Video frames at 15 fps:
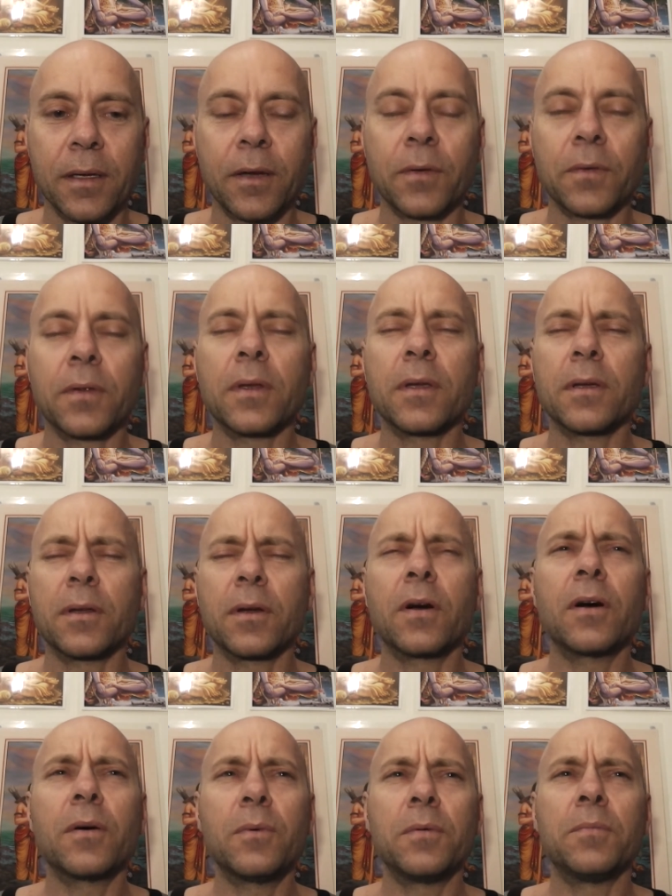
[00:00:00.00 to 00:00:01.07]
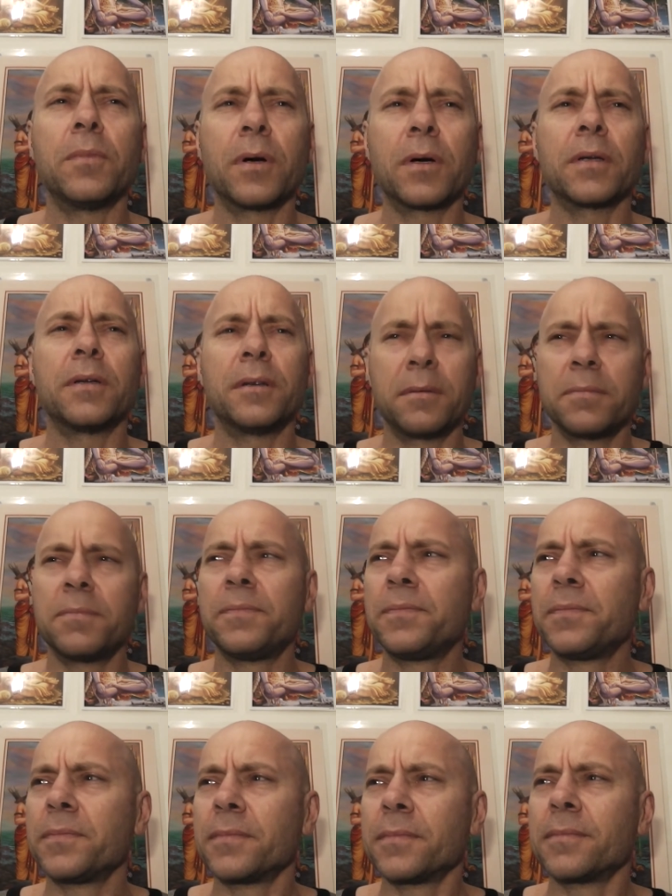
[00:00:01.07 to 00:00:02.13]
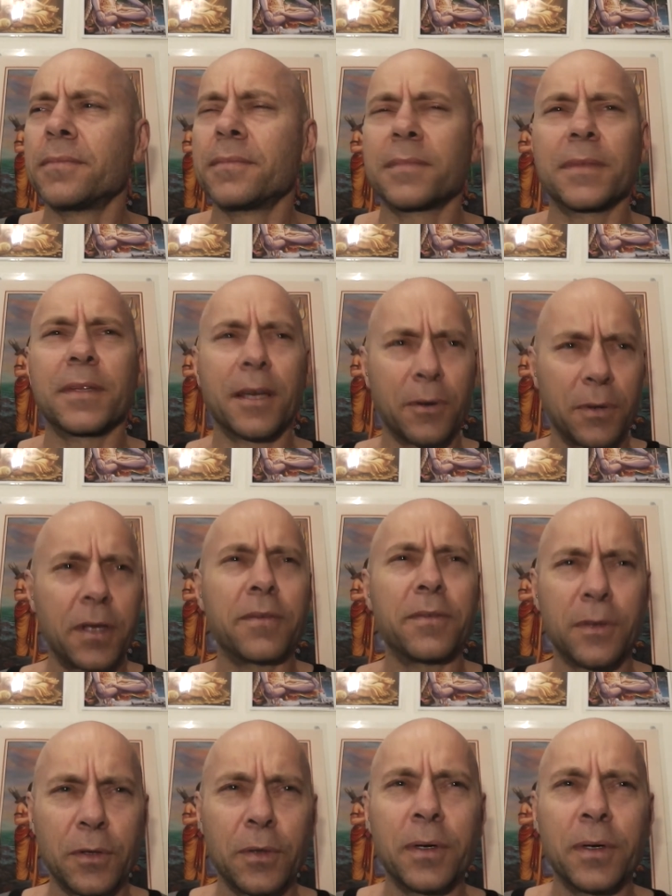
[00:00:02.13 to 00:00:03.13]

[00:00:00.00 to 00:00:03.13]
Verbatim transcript: I was thinking, oh, I wouldn't mind going over to